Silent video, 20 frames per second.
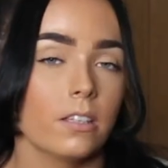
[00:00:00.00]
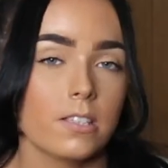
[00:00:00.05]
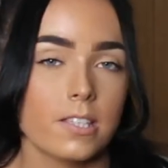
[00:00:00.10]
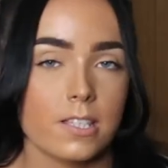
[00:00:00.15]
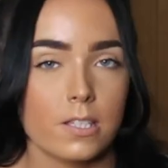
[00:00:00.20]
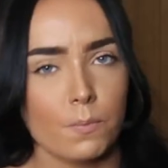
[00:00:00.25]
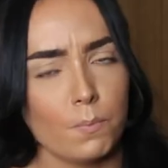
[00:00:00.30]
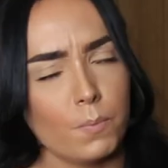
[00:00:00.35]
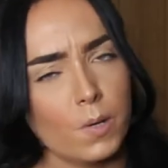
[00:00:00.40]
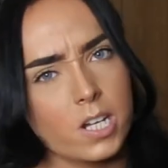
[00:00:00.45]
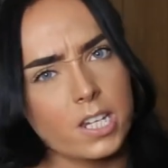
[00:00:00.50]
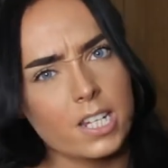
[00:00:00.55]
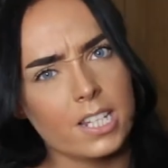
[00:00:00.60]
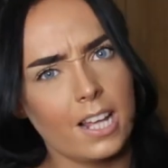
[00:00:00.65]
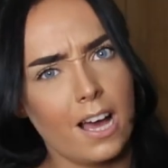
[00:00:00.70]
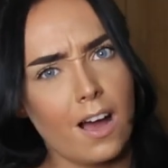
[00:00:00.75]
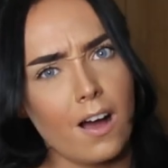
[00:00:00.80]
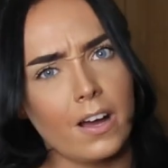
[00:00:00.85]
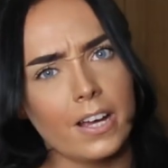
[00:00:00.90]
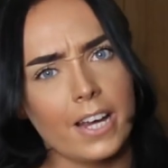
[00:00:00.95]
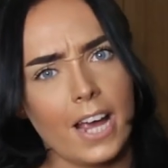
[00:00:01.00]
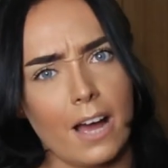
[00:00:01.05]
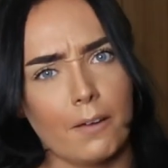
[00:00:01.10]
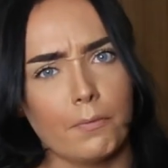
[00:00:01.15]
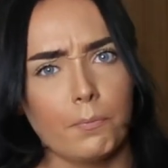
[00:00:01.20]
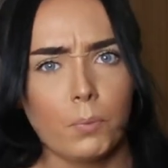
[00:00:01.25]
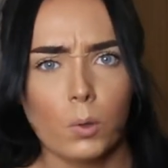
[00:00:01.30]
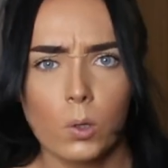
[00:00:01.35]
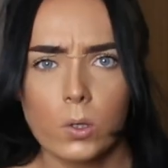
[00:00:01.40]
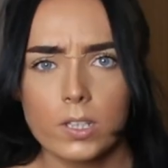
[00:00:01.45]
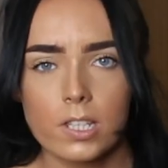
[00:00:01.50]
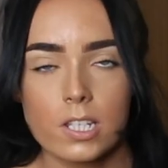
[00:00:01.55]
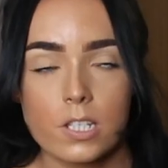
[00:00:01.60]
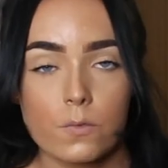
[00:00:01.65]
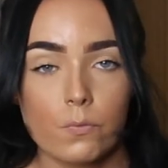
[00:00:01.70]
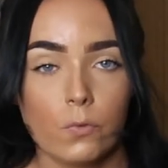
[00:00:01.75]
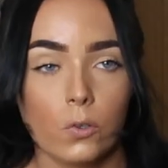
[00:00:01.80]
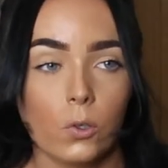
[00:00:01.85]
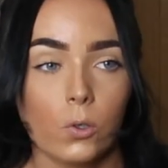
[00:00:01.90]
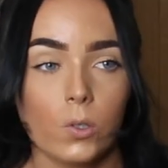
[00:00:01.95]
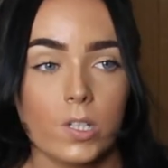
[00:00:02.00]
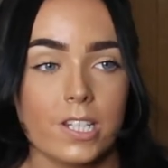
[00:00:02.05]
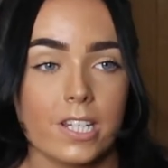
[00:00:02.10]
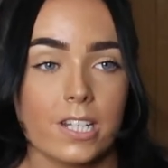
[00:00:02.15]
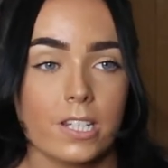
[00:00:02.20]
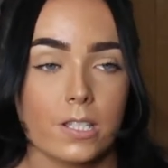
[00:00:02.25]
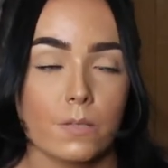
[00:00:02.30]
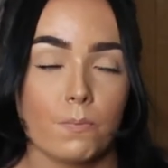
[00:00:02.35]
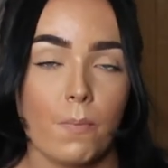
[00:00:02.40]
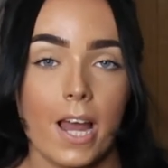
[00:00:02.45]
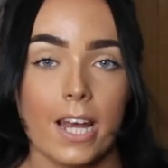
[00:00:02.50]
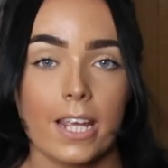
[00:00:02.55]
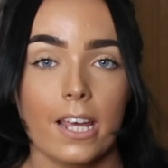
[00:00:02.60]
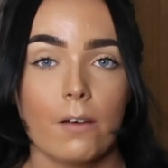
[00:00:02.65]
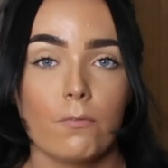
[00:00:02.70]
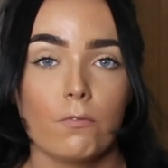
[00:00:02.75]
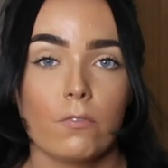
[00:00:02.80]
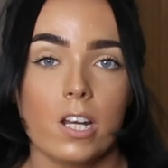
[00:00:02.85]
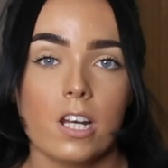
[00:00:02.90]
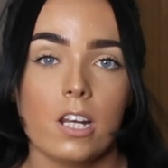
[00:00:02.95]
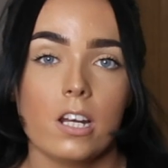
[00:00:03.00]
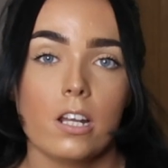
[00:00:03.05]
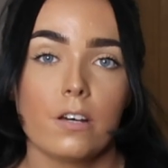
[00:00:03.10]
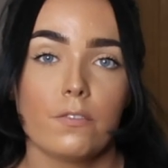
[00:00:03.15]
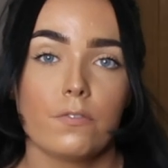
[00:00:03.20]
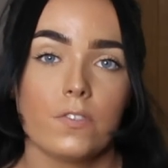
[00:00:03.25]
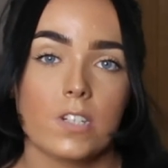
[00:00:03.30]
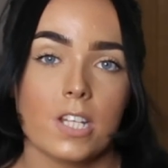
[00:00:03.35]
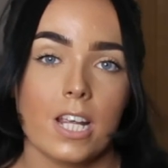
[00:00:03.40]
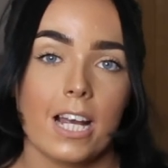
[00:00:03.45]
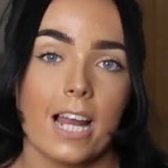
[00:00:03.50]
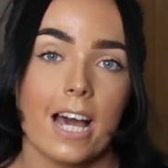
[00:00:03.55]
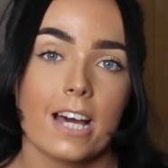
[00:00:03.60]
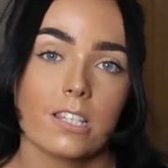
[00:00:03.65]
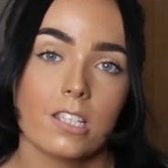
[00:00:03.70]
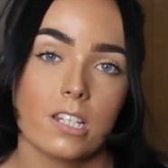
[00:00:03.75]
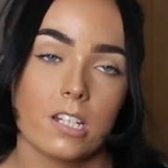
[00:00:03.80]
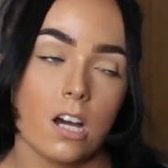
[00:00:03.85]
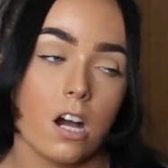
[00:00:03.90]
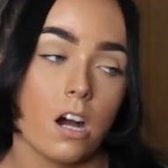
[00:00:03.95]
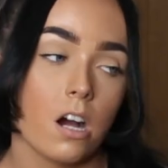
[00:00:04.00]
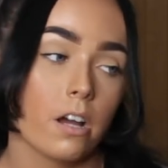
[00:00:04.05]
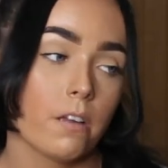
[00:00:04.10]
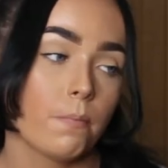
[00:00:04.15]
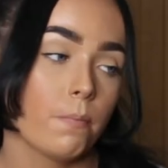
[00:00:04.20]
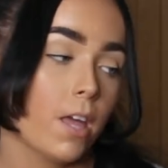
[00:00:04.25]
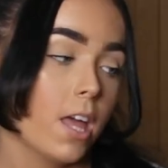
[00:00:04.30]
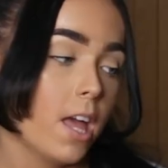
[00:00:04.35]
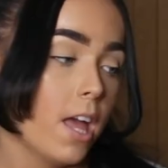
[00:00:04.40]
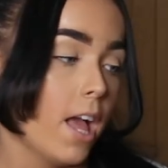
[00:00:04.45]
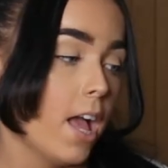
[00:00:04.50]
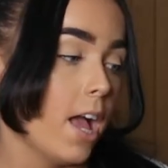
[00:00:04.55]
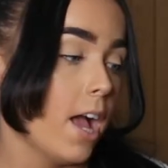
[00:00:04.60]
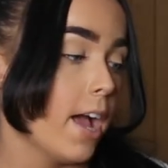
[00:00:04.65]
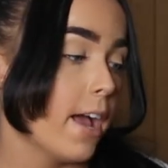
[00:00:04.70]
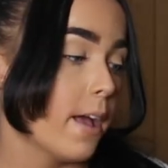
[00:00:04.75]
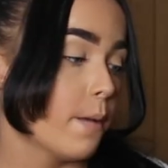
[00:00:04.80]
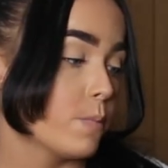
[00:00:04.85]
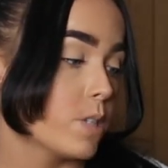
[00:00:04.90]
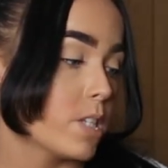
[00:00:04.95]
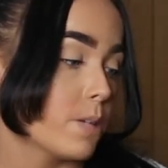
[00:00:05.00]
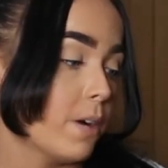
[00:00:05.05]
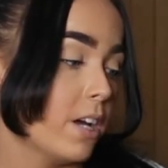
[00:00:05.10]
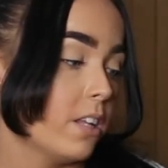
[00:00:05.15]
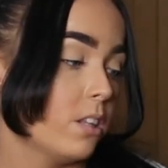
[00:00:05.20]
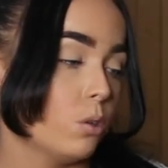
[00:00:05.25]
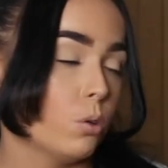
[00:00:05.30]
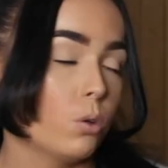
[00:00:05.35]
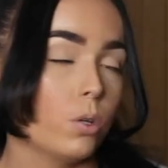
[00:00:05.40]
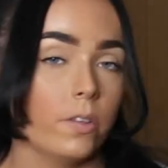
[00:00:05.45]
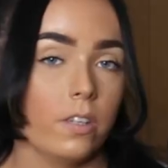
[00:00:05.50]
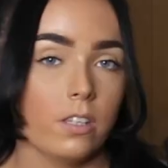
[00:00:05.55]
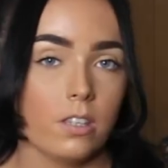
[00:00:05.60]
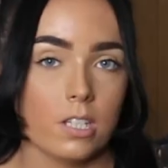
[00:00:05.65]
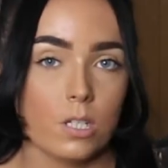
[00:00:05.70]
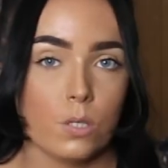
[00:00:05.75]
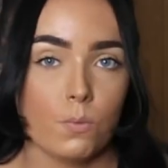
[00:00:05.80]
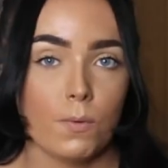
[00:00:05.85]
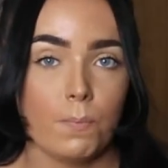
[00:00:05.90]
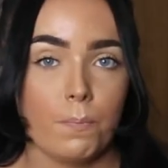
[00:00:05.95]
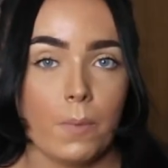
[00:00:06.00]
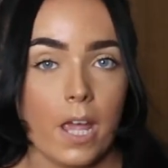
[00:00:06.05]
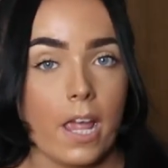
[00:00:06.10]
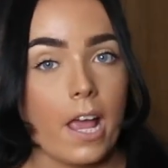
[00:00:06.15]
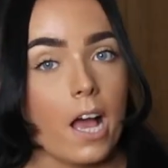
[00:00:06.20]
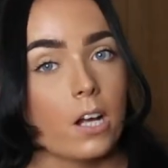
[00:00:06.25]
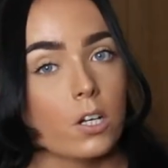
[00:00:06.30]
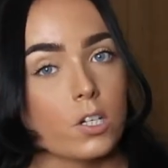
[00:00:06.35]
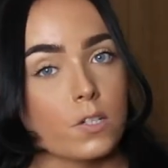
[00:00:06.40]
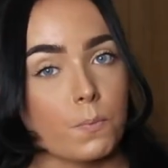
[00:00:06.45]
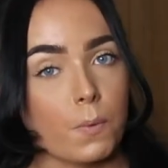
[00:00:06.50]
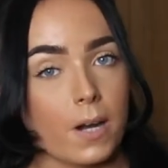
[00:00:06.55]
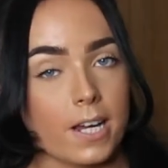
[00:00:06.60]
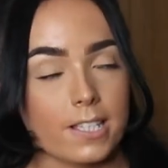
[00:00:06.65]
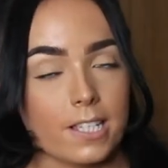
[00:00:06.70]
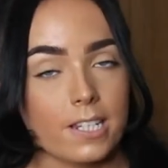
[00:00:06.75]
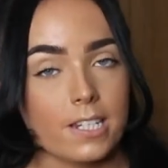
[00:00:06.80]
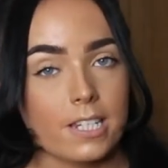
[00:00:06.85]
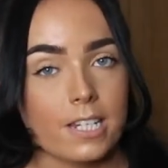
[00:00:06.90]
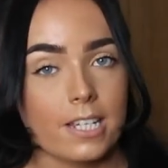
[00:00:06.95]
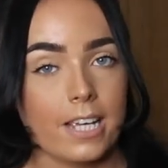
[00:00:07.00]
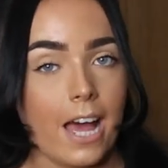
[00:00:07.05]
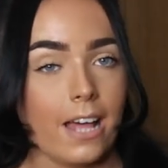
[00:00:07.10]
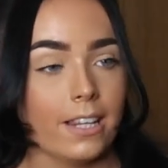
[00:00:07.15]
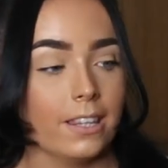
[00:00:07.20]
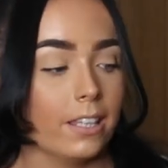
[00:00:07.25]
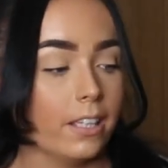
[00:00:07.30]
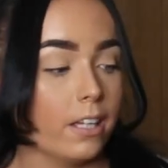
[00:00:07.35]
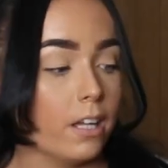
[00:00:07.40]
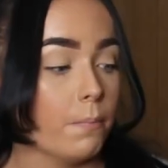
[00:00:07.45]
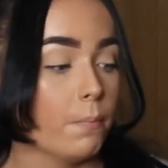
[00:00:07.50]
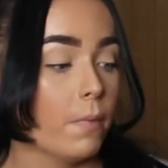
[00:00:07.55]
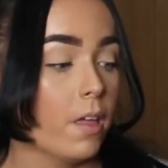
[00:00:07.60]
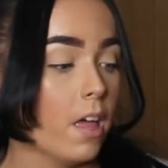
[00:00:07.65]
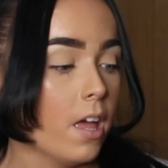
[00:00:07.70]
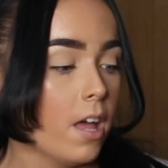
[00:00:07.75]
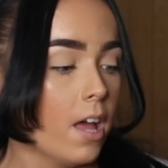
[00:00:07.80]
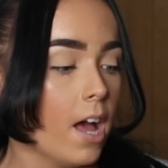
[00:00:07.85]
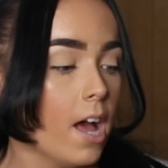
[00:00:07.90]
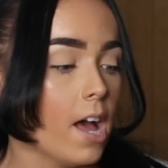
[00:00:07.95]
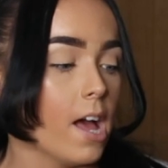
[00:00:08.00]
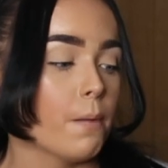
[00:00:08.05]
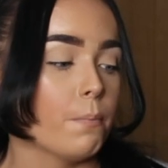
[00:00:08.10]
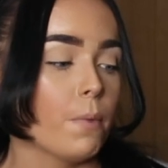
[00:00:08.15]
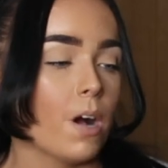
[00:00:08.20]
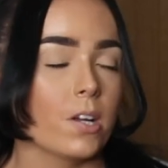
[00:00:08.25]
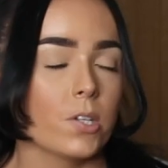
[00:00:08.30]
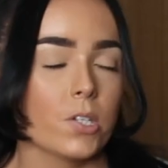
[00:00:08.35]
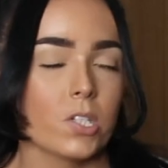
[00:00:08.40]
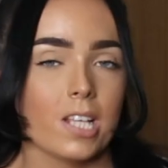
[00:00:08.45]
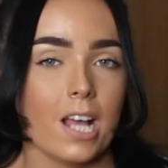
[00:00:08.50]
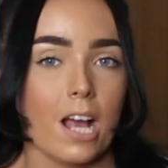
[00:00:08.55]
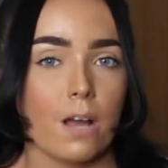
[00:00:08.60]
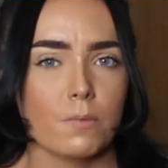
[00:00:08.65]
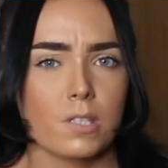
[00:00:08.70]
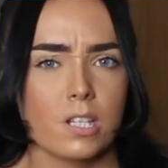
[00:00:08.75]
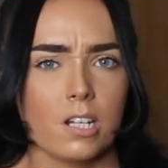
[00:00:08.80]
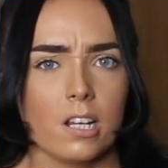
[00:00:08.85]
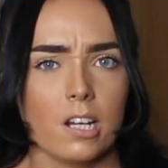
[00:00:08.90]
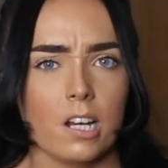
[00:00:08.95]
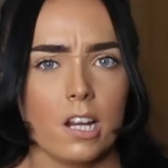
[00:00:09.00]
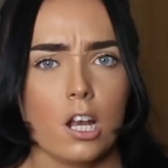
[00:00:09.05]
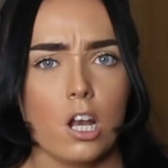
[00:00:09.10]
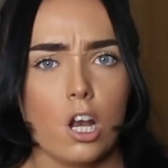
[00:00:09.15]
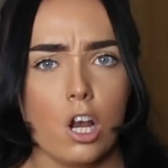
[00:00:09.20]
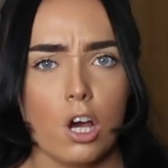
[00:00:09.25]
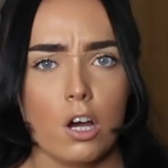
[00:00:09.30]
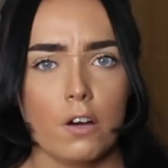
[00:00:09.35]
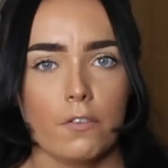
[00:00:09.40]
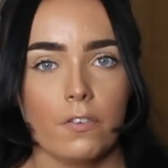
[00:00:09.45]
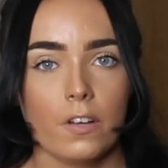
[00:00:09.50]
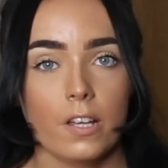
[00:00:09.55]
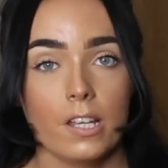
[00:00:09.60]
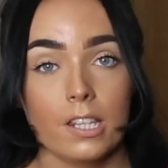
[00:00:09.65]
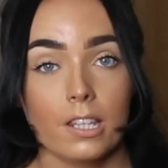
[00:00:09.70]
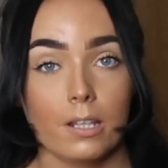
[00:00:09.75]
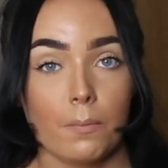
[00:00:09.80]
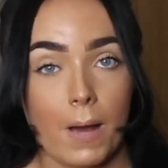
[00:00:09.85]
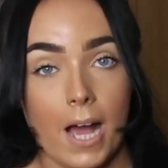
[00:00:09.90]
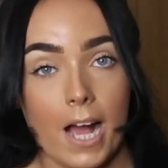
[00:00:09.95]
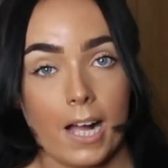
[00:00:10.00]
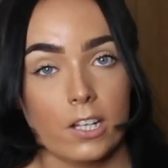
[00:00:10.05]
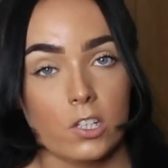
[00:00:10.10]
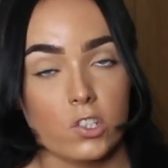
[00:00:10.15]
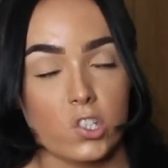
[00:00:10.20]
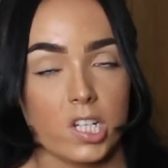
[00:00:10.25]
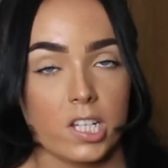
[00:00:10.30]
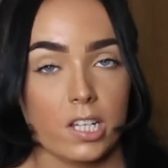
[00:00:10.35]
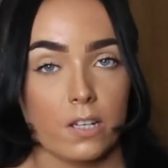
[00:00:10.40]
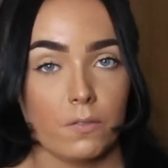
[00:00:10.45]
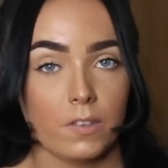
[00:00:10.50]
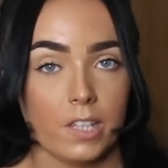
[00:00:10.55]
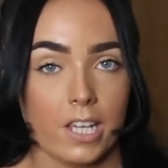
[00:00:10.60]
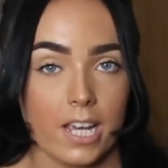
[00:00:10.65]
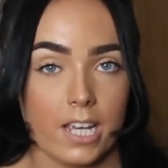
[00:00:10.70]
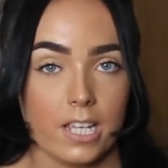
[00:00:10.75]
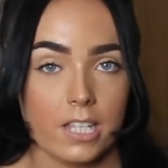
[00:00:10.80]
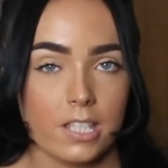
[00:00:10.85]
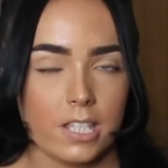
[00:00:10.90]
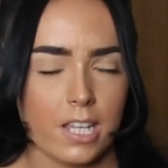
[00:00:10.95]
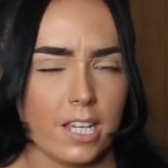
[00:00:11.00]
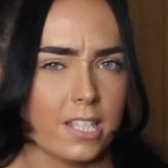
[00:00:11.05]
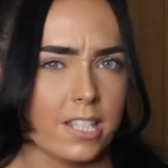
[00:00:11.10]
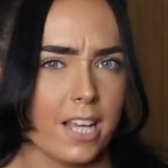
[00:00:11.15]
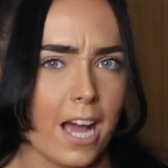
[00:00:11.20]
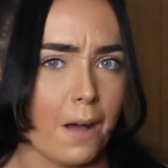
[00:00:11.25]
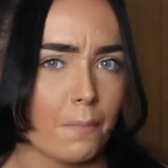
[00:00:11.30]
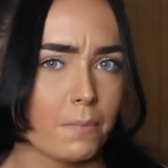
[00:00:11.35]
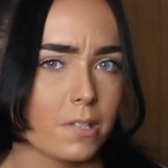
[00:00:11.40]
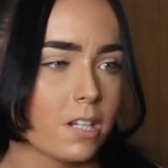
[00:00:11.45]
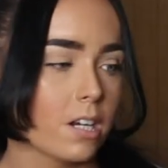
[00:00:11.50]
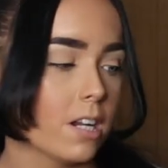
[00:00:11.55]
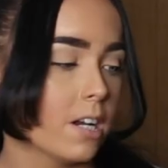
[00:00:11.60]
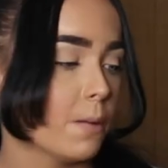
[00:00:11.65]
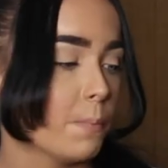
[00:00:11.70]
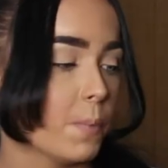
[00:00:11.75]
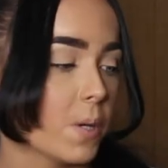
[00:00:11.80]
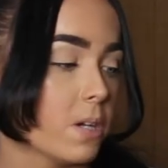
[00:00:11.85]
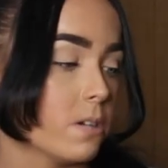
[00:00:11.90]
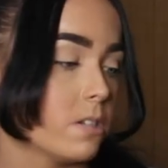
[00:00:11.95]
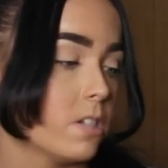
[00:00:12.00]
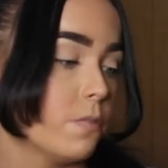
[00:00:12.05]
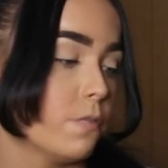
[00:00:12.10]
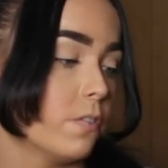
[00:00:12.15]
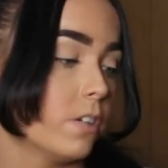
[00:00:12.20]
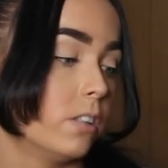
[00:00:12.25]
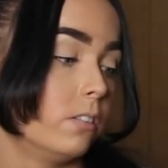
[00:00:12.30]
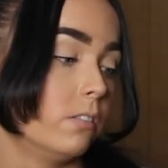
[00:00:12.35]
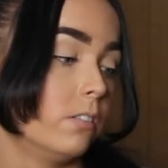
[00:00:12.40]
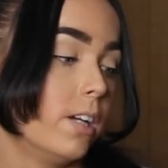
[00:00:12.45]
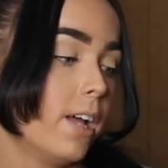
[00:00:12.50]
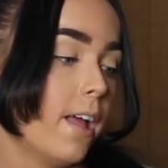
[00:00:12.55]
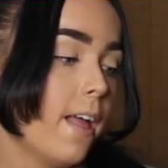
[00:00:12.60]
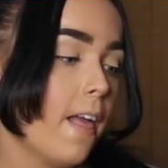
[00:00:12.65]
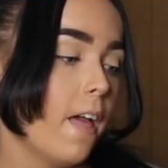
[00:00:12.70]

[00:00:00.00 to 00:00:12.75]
Somebody that I have brought this for did smell it and really loved it last time, so I thought that this would be a good present to get them. I just absolutely love the packaging of this. It's absolutely beautiful.